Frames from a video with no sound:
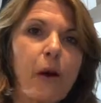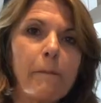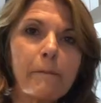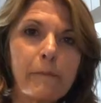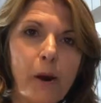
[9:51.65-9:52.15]

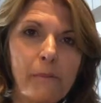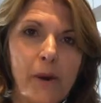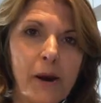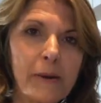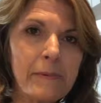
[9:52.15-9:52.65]
pop
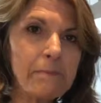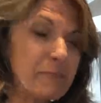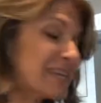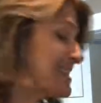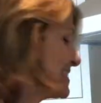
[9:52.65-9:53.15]
my
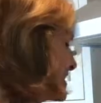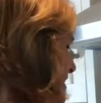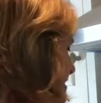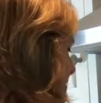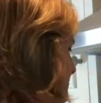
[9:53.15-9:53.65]
beans
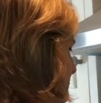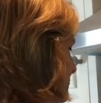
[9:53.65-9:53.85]
in.